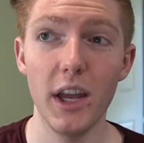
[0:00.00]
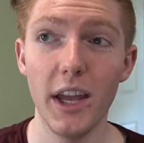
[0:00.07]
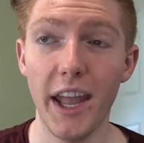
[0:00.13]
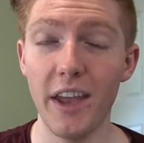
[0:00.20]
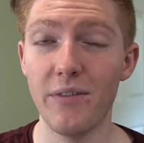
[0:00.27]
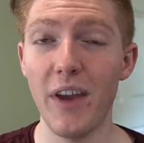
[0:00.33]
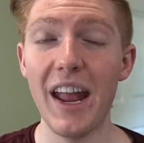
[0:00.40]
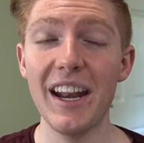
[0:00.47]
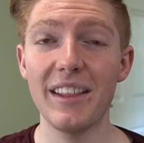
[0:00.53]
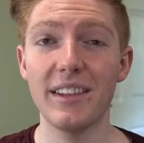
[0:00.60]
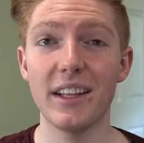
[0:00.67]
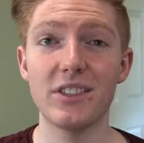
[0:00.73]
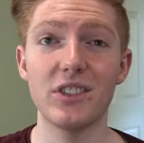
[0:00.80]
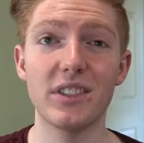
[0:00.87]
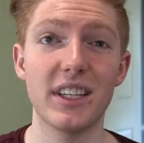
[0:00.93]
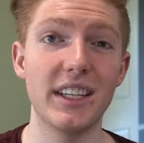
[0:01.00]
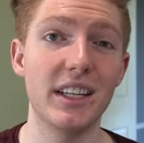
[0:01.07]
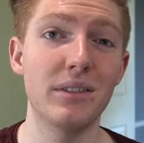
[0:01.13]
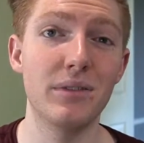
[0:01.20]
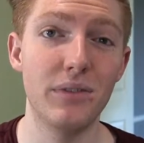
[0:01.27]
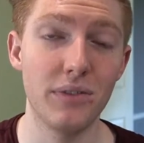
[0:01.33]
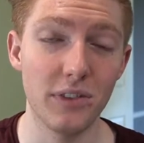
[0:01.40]
If anything, that's just going to
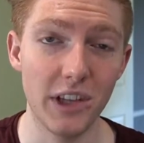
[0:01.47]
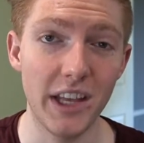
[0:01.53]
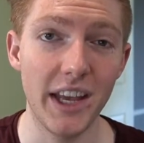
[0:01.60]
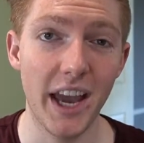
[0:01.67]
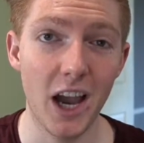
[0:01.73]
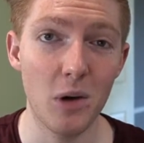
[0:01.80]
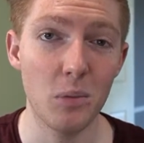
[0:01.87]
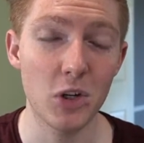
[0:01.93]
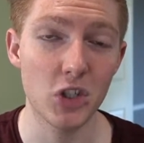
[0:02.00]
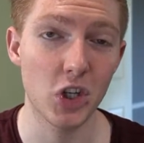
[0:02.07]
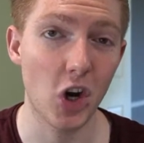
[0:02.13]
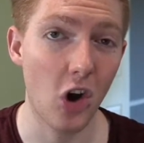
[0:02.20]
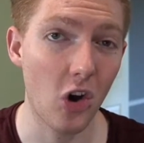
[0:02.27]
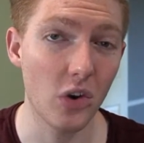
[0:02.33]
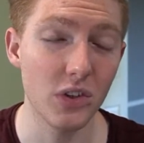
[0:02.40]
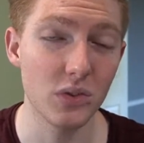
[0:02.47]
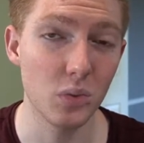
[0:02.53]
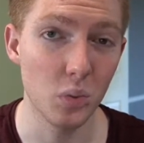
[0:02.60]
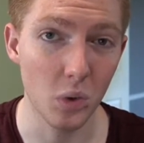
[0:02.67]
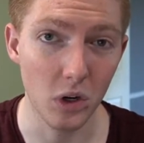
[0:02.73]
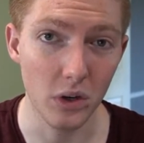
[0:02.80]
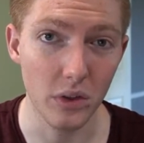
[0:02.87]
inflate how much a card is
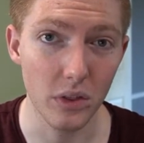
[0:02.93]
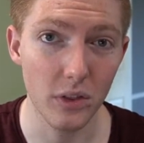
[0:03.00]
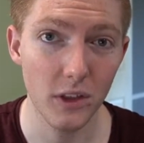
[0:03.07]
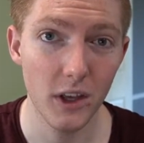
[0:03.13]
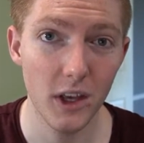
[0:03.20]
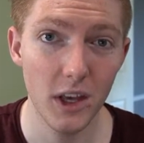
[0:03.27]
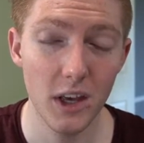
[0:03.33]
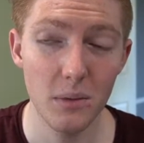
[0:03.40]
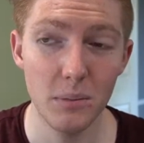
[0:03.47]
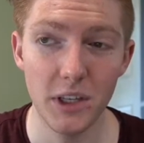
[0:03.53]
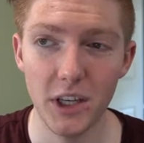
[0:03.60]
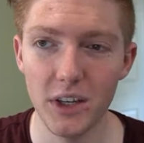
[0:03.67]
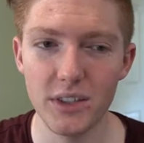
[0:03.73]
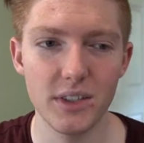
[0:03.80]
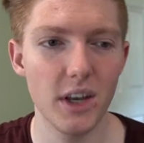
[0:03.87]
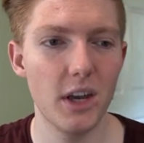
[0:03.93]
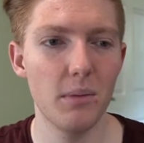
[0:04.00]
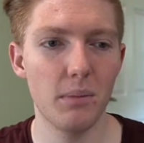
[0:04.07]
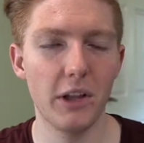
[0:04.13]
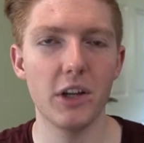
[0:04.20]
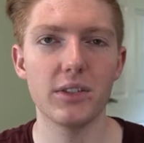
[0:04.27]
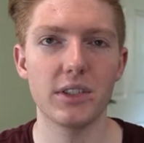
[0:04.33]
worth, because
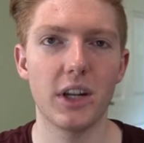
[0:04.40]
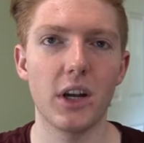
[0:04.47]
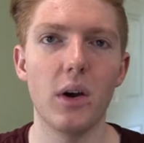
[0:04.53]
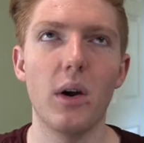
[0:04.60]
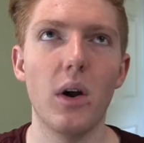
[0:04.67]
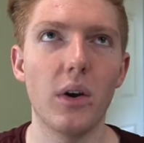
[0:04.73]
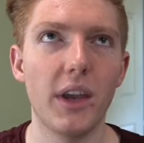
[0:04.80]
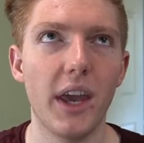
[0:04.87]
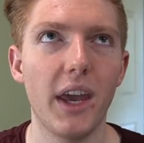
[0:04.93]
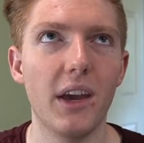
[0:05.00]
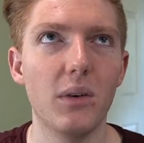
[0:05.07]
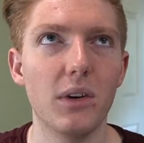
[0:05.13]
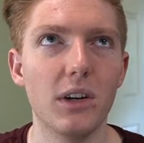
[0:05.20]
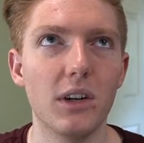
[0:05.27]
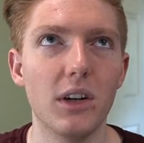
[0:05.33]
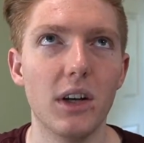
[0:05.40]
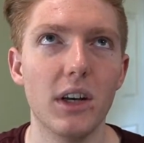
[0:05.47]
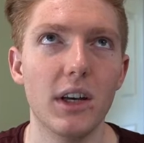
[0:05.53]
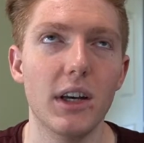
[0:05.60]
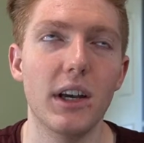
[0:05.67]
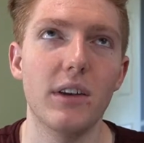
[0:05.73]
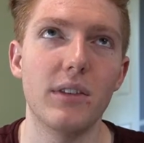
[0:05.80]
players are going to go, okay, well,
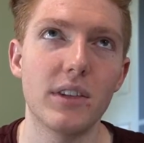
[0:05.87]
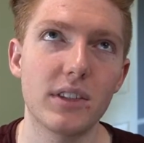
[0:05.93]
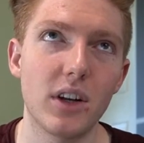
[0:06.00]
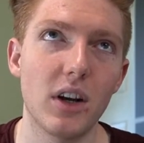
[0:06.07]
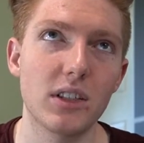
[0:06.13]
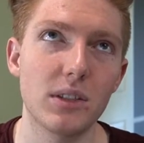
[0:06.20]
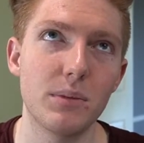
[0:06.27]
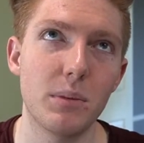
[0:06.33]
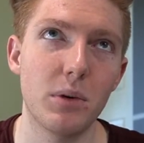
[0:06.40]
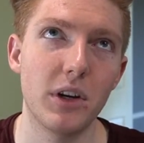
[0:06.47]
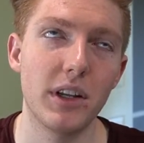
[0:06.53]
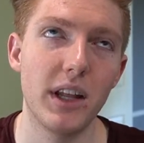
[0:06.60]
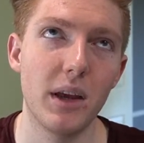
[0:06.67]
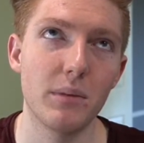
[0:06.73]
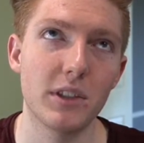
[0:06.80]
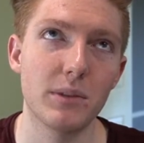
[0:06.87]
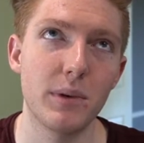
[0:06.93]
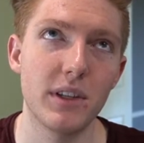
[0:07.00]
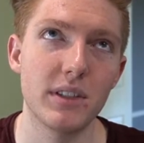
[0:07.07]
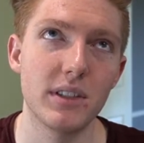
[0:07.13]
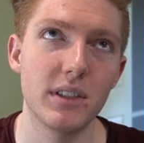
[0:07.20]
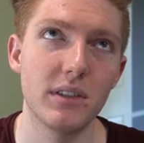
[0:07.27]
if this card's going to be pretty damn
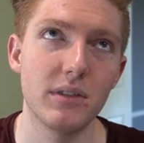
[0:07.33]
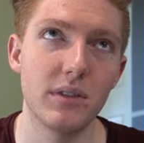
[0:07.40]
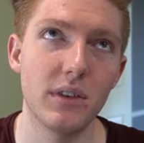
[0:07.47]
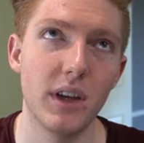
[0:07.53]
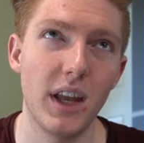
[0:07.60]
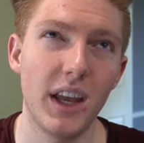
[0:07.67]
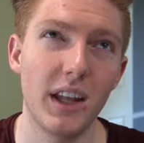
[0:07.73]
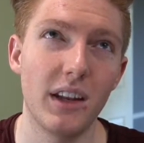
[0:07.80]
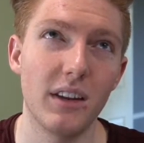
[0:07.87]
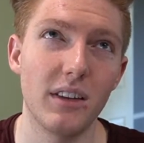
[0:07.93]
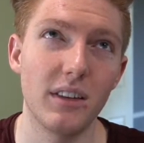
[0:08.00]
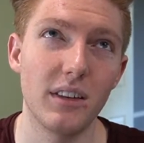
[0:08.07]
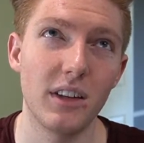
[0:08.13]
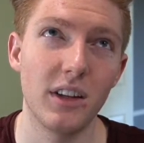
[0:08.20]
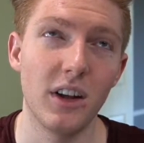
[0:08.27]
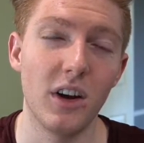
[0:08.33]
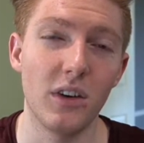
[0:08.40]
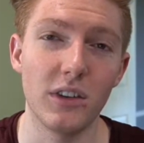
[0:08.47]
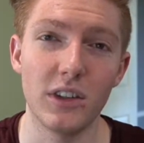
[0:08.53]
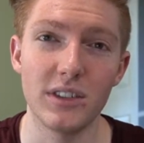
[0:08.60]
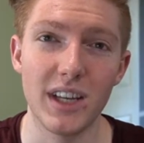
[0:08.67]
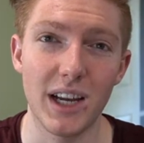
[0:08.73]
expensive, and you know
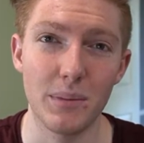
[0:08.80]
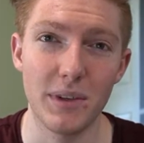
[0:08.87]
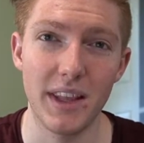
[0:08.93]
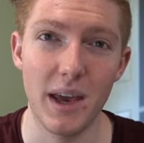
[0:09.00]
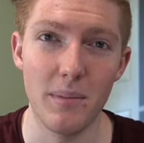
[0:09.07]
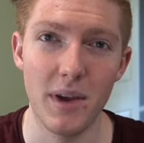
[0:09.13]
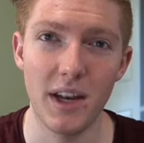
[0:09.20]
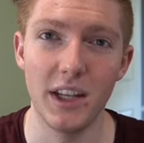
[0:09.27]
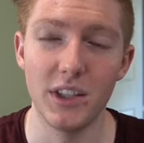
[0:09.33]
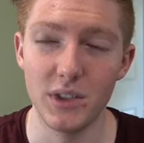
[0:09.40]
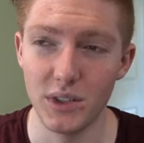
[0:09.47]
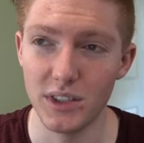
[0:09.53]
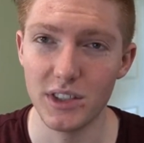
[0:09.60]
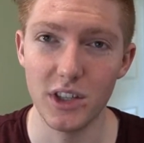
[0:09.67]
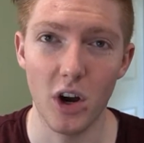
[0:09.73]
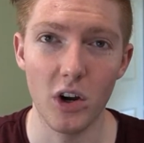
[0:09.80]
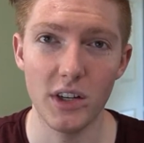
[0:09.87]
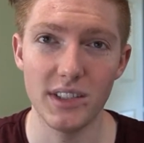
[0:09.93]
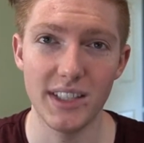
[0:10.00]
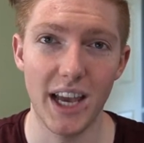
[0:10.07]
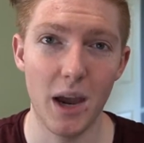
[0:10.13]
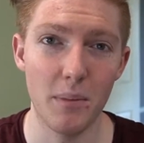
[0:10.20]
there's not going to be that many, because you can already
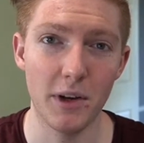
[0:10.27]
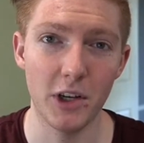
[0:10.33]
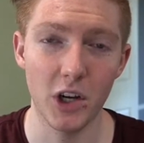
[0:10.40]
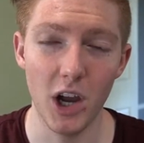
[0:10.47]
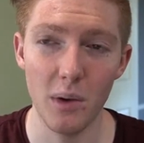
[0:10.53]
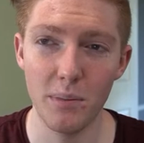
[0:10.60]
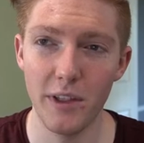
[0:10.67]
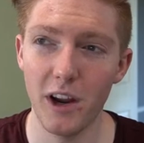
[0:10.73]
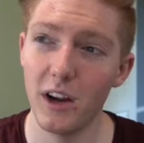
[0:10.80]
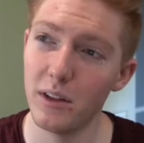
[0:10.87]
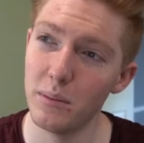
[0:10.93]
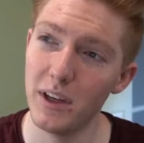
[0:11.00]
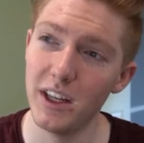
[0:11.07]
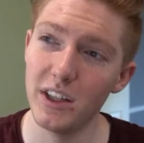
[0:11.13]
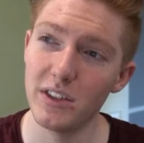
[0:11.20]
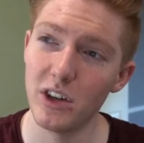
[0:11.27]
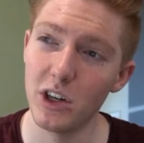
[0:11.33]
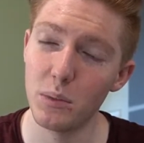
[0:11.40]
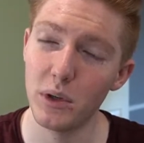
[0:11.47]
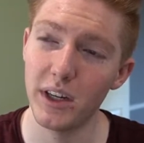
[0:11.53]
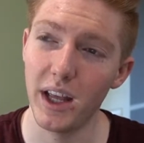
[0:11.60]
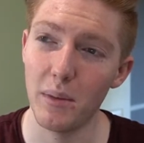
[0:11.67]
see how many are up there, and the median's
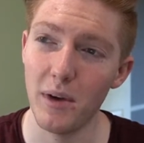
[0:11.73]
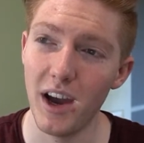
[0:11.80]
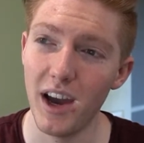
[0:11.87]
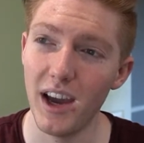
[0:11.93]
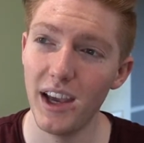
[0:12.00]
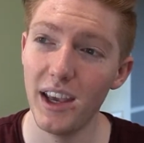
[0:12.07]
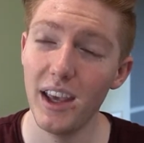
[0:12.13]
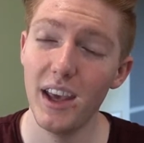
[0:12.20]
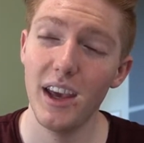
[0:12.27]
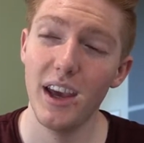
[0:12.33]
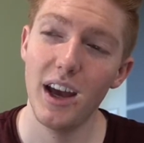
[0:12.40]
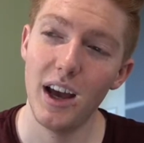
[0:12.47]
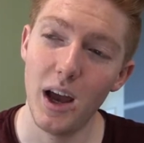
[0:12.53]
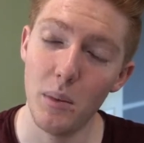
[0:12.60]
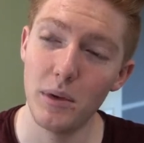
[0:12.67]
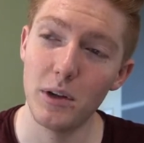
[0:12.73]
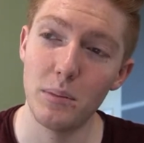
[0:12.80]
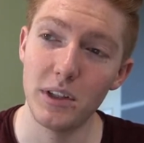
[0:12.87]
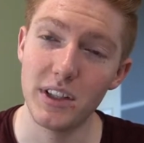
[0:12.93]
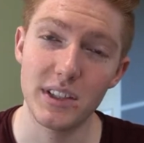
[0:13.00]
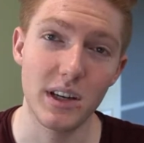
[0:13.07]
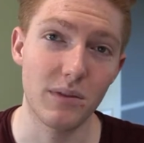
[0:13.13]
already pretty damn high, I'm going to
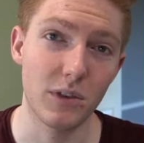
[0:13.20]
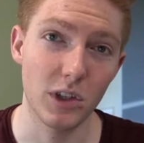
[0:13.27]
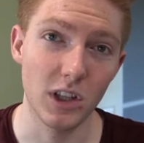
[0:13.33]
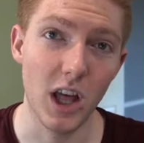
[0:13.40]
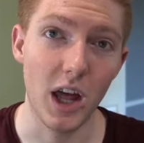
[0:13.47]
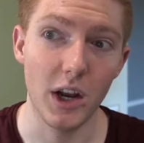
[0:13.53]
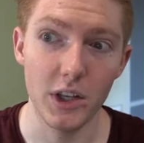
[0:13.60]
put this up for a lot.